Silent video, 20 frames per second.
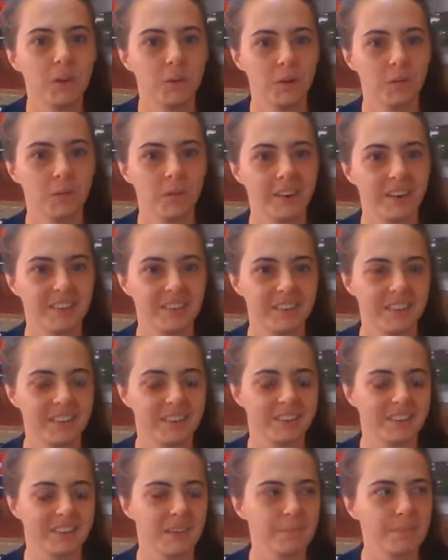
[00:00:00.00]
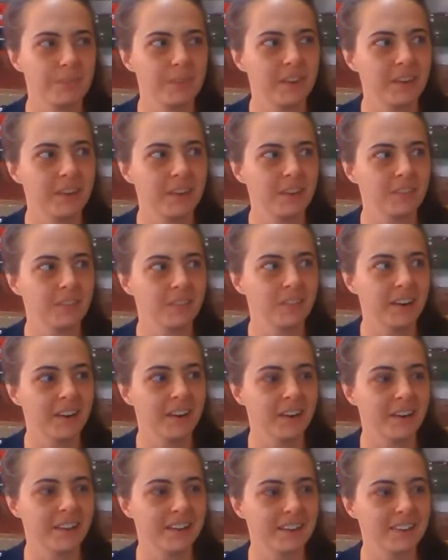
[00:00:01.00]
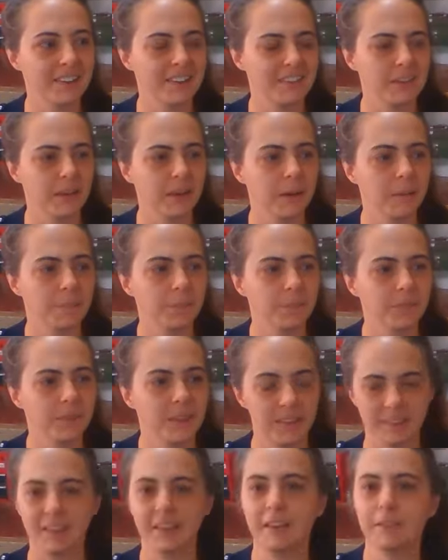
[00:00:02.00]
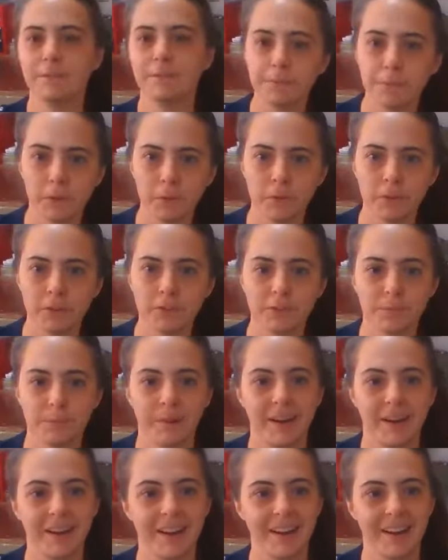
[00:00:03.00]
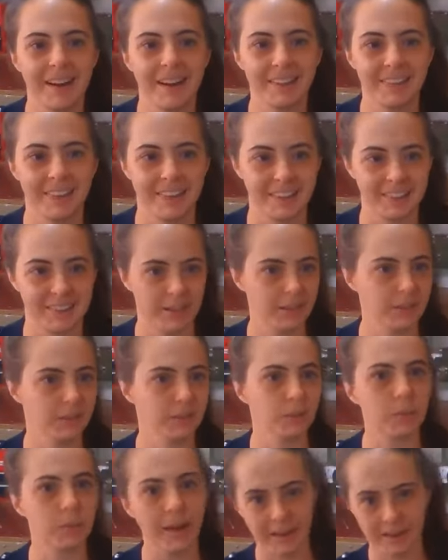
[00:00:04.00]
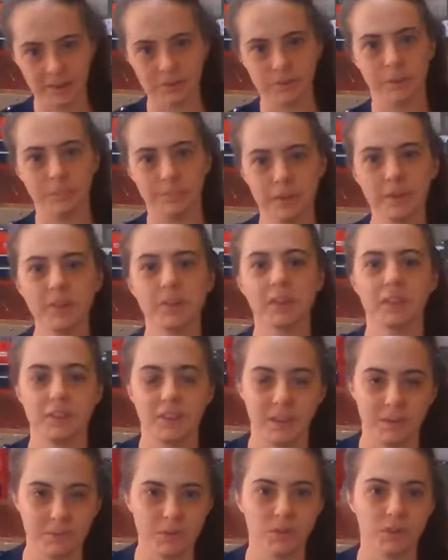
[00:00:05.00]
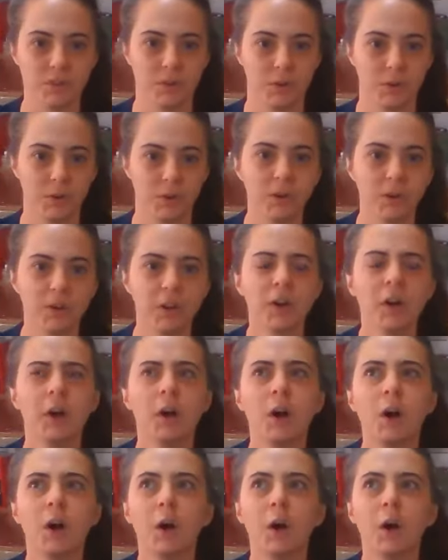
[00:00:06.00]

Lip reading: We want to take something where it's influenced by like the Reicha trumpet that James showed,